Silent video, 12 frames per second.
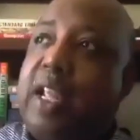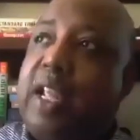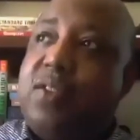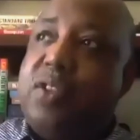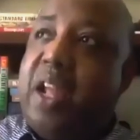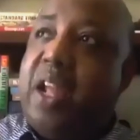
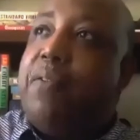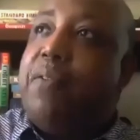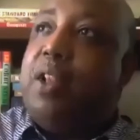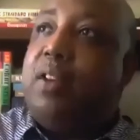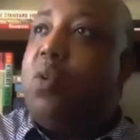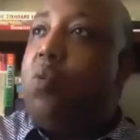He's
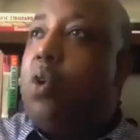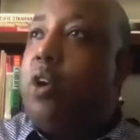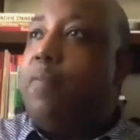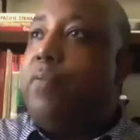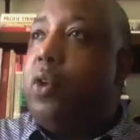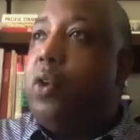definitely one
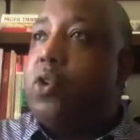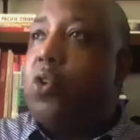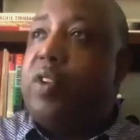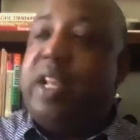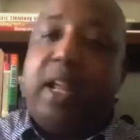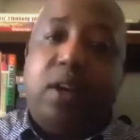of those
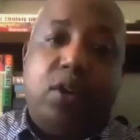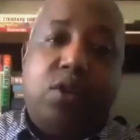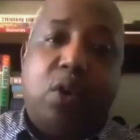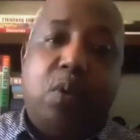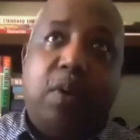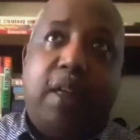creators
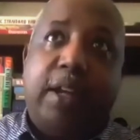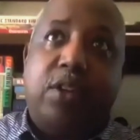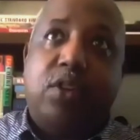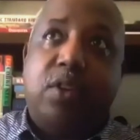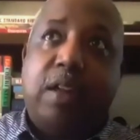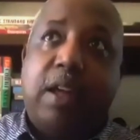who
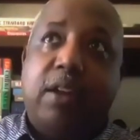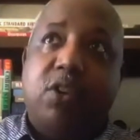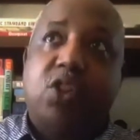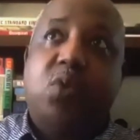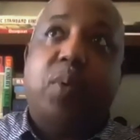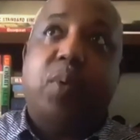likes to kind of
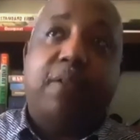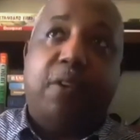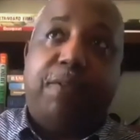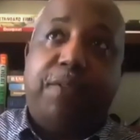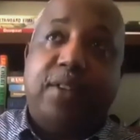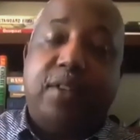swing for the
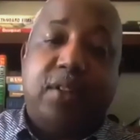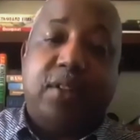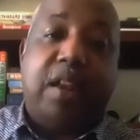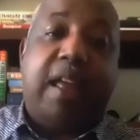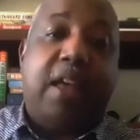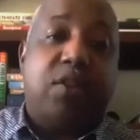fences
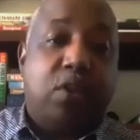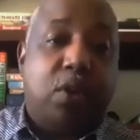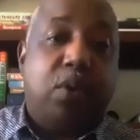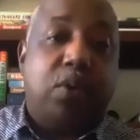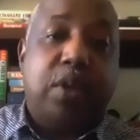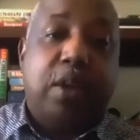and ask
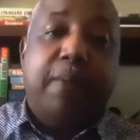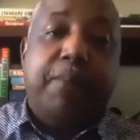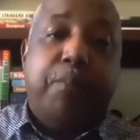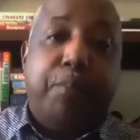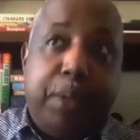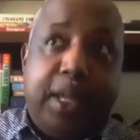those
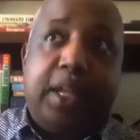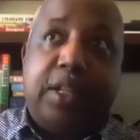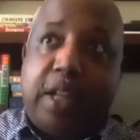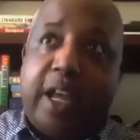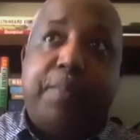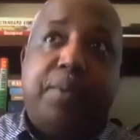big
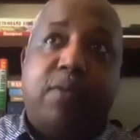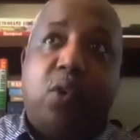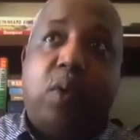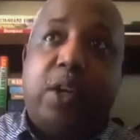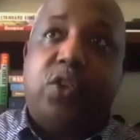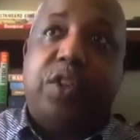types of
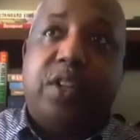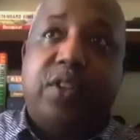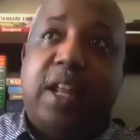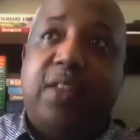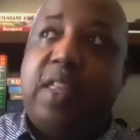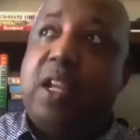questions.
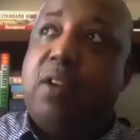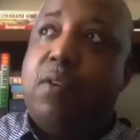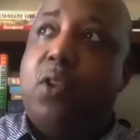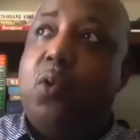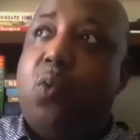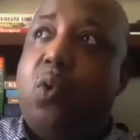And I think of other